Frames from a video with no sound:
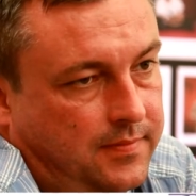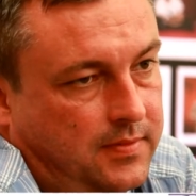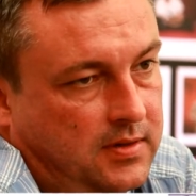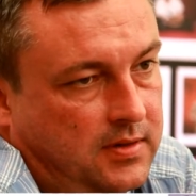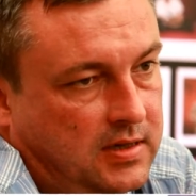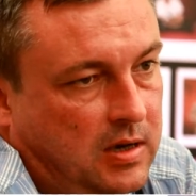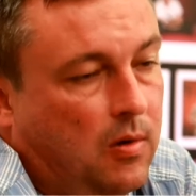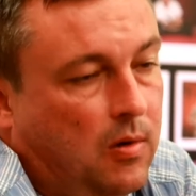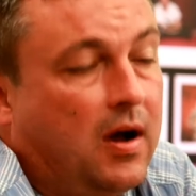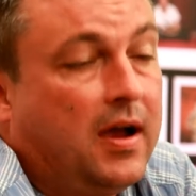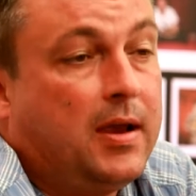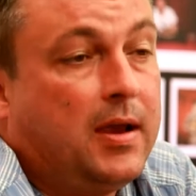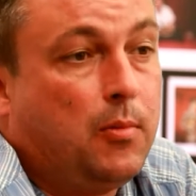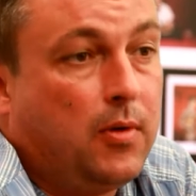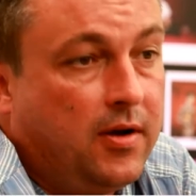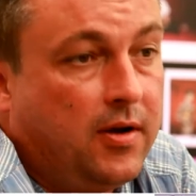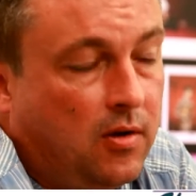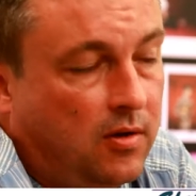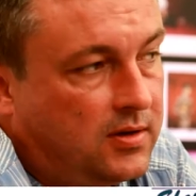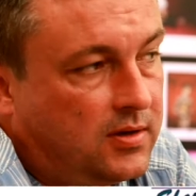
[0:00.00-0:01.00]
So i.e.
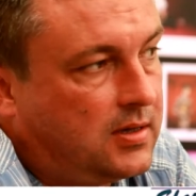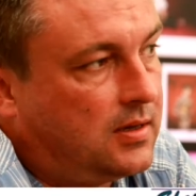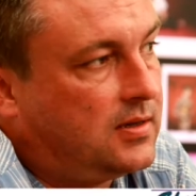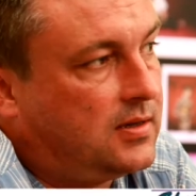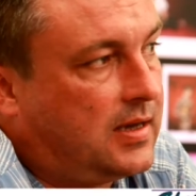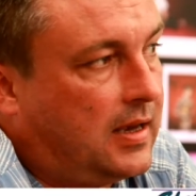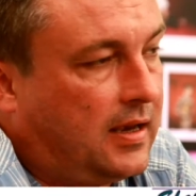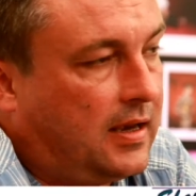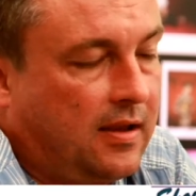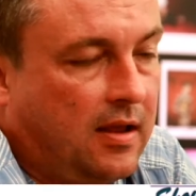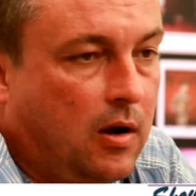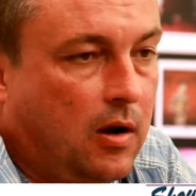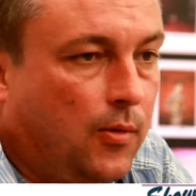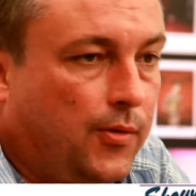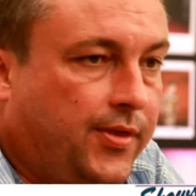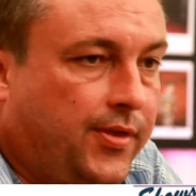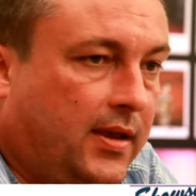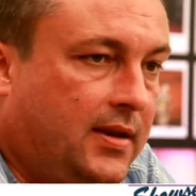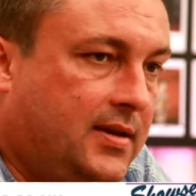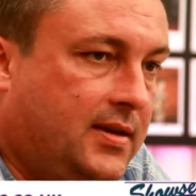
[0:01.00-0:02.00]
we're not taking the whole
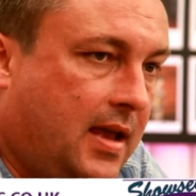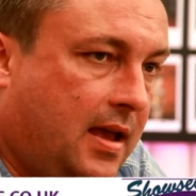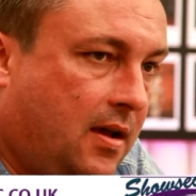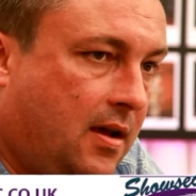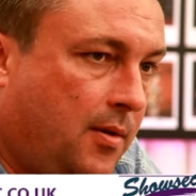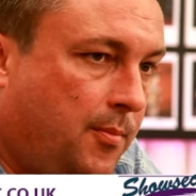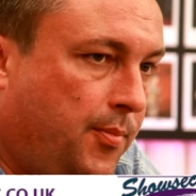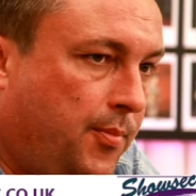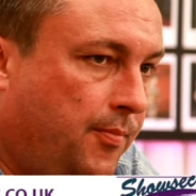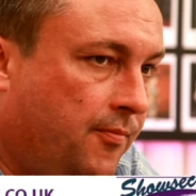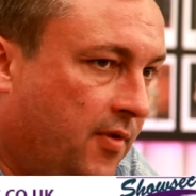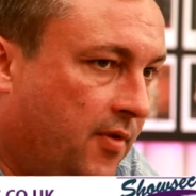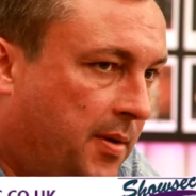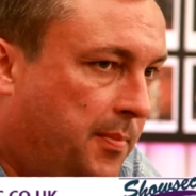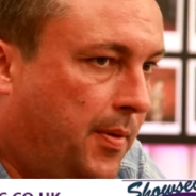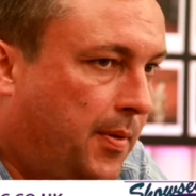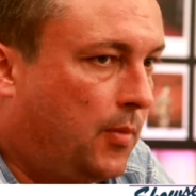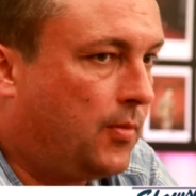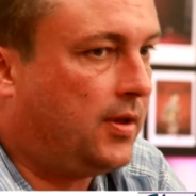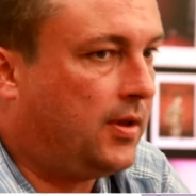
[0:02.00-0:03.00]
thing down and
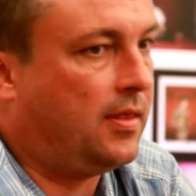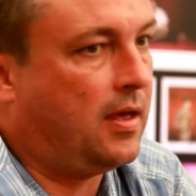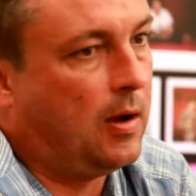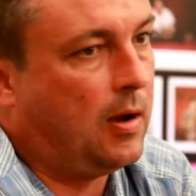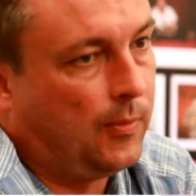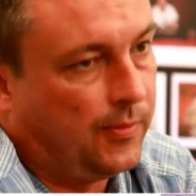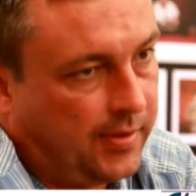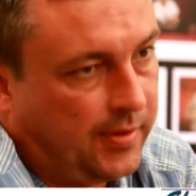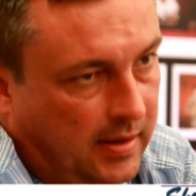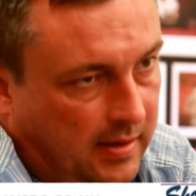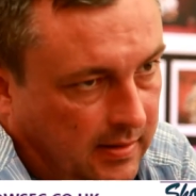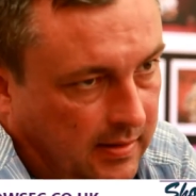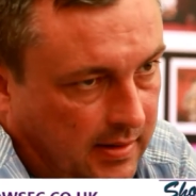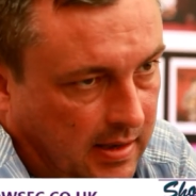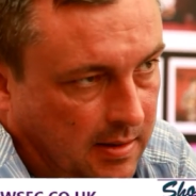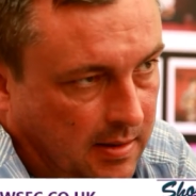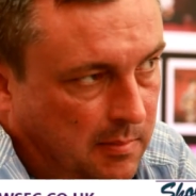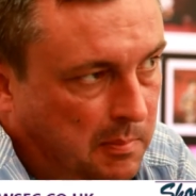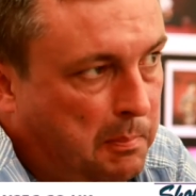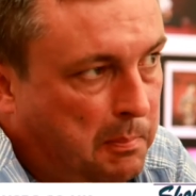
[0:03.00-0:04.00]
rebuilding the whole thing
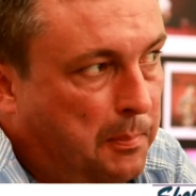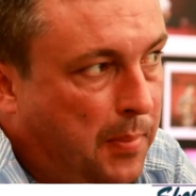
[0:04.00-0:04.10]
again,